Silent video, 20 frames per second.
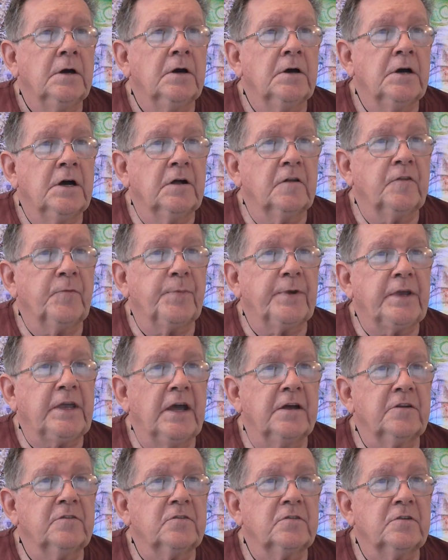Her health
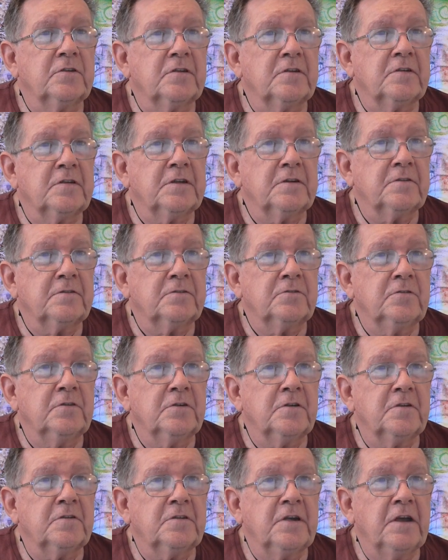began to
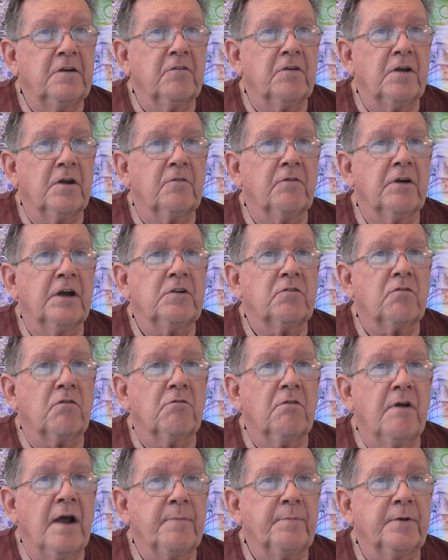deteriorate
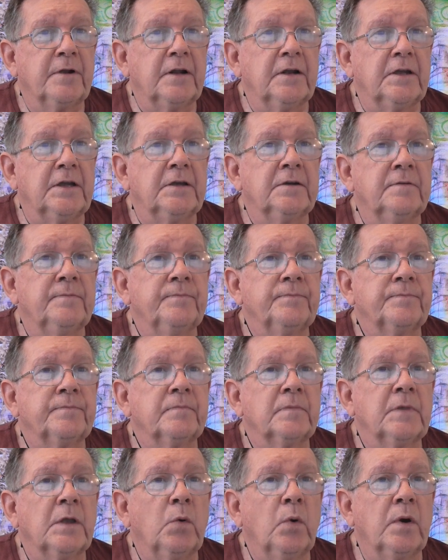rapidly
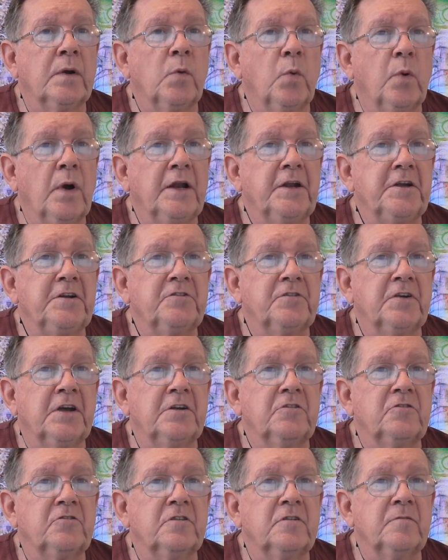when
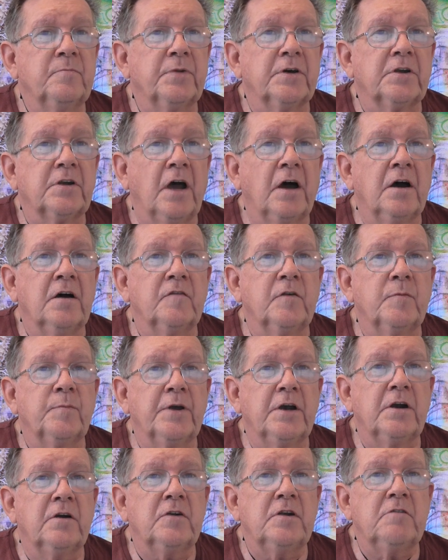well-intentioned but
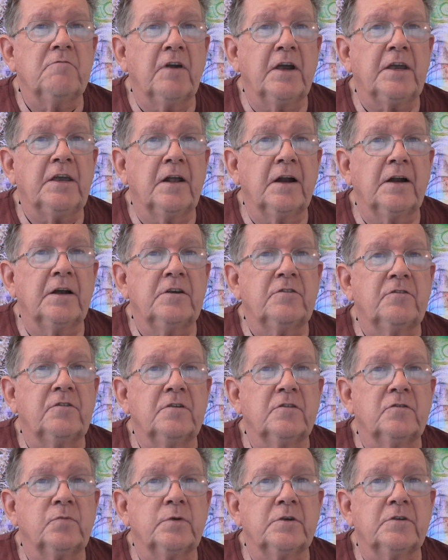overbearing
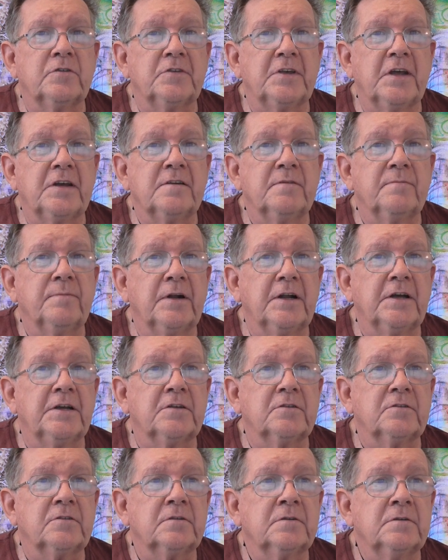regulations were set in
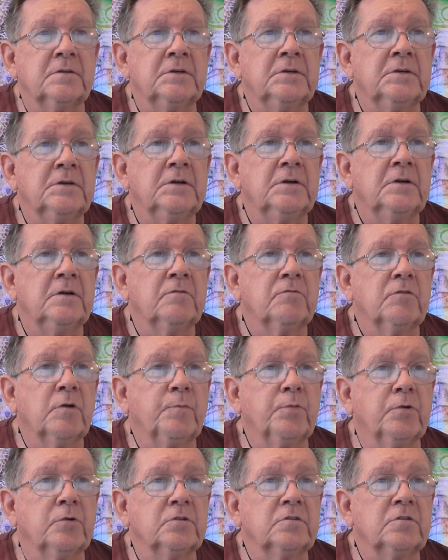place.
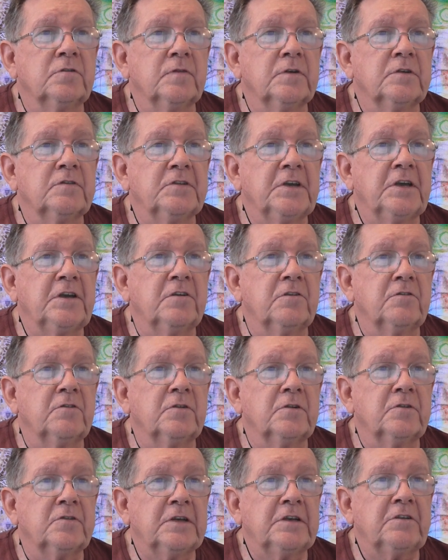Reports of a
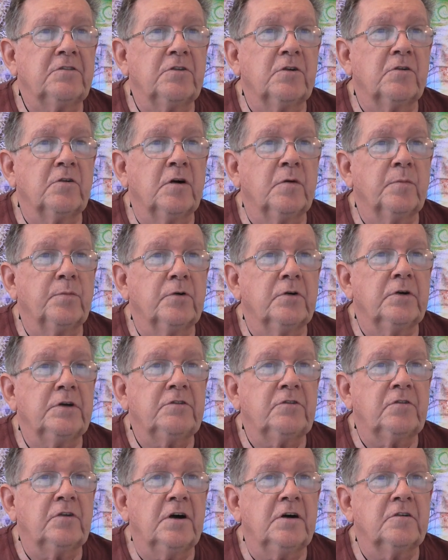six-year-old boy
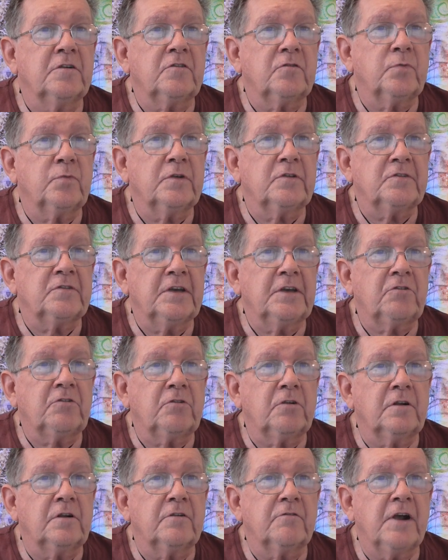charged with
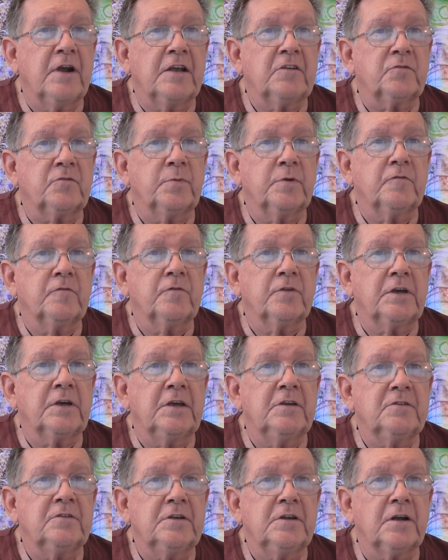sexual harassment for
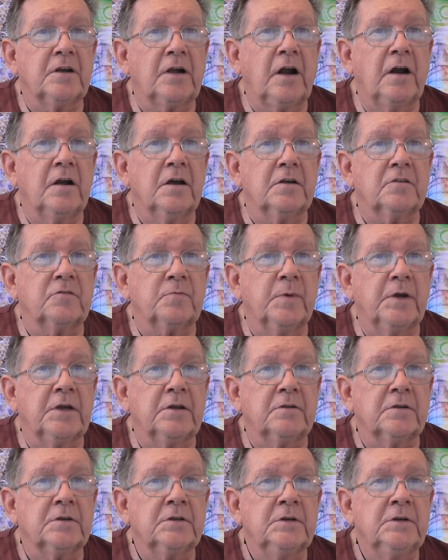kissing a
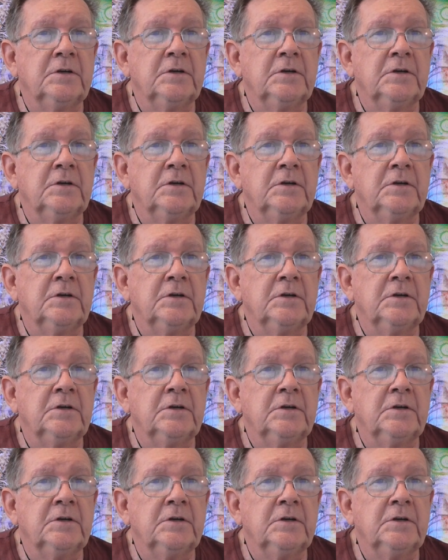classmate,